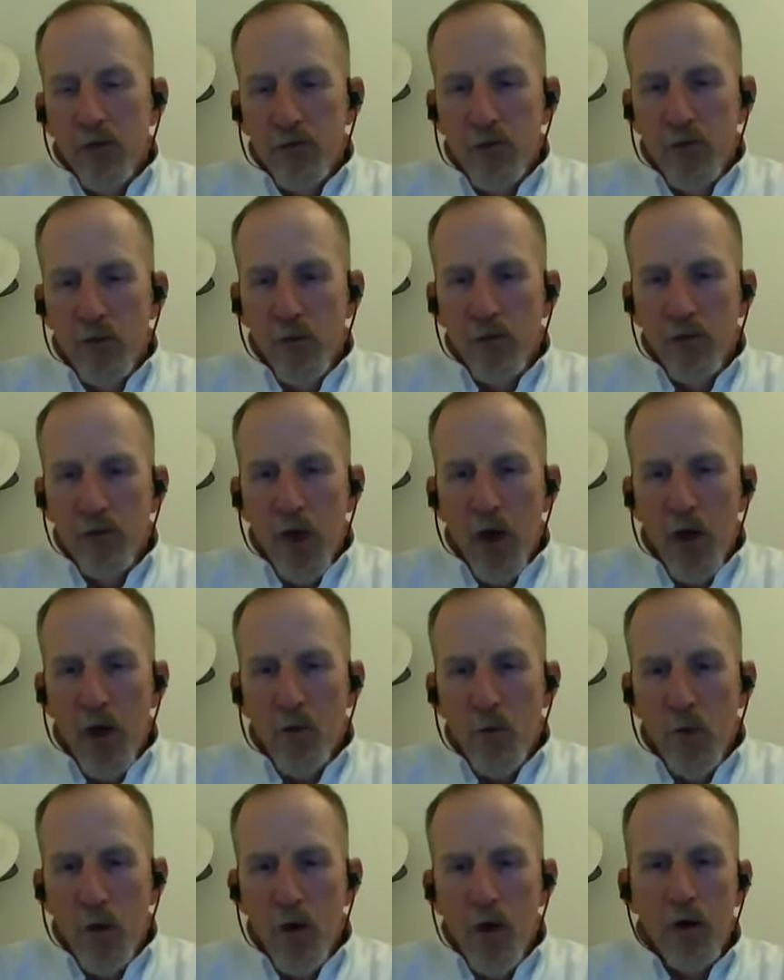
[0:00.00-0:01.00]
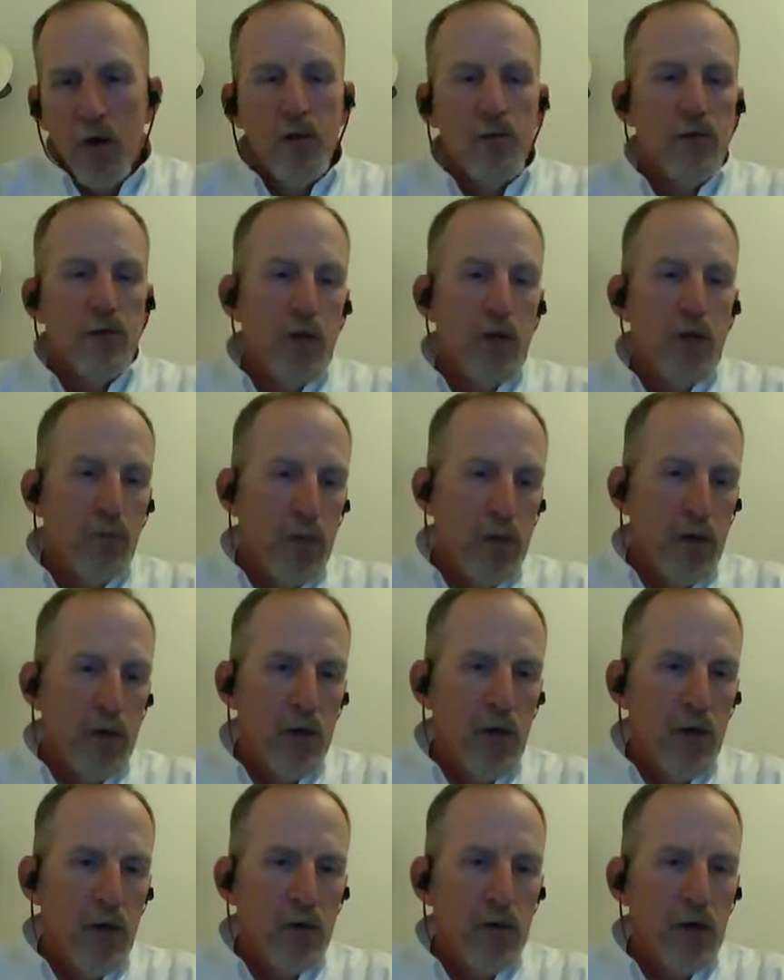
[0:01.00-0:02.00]
let's do a sidewalk, let's get a
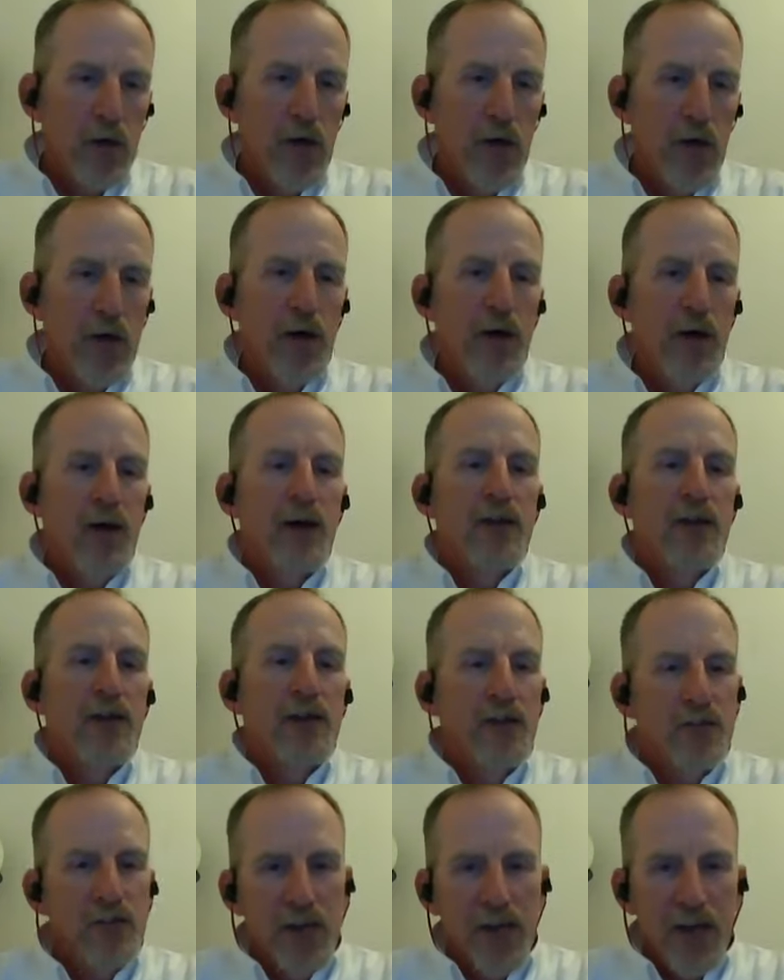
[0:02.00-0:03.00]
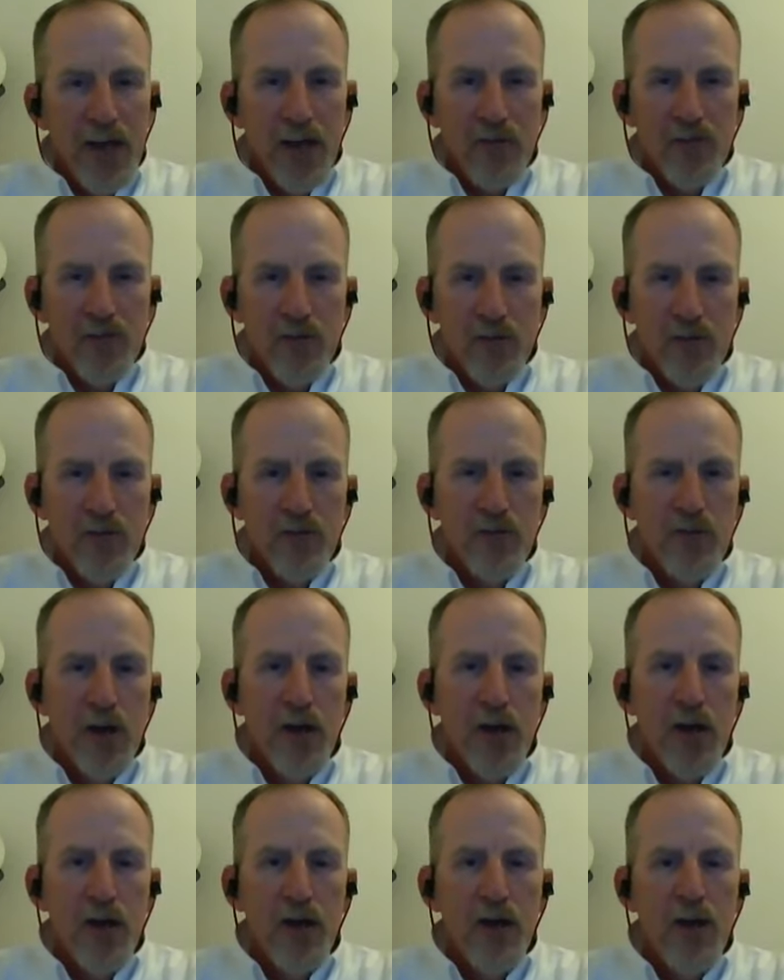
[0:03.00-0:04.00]
PO cut, let's get out to the
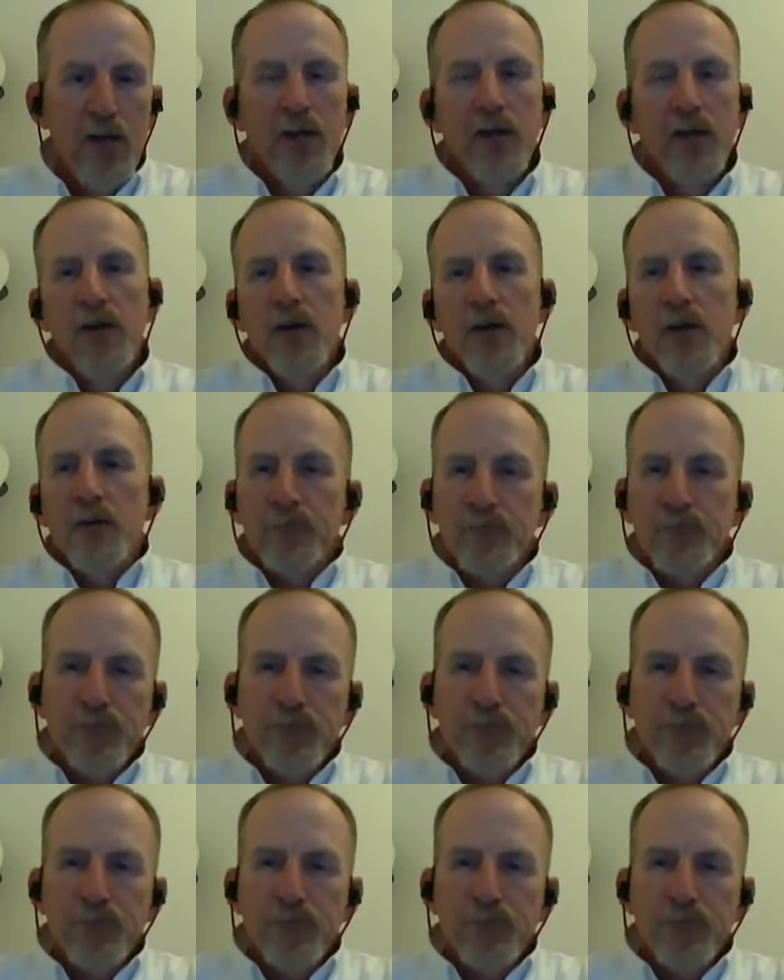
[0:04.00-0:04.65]
site.